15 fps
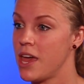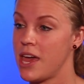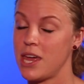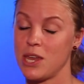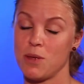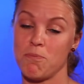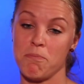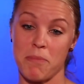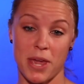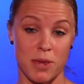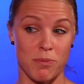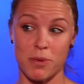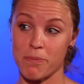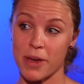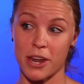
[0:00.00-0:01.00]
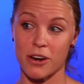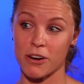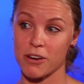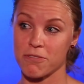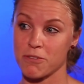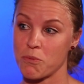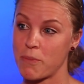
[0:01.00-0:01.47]
and it may be
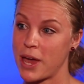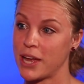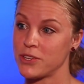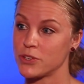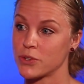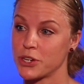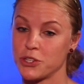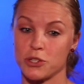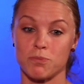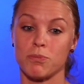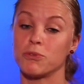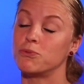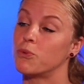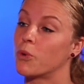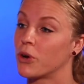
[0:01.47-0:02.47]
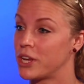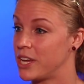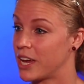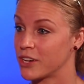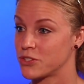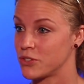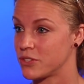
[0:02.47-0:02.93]
better if a man stretches before
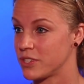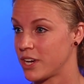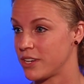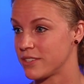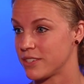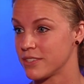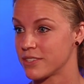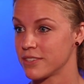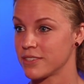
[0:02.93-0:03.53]
he exercises.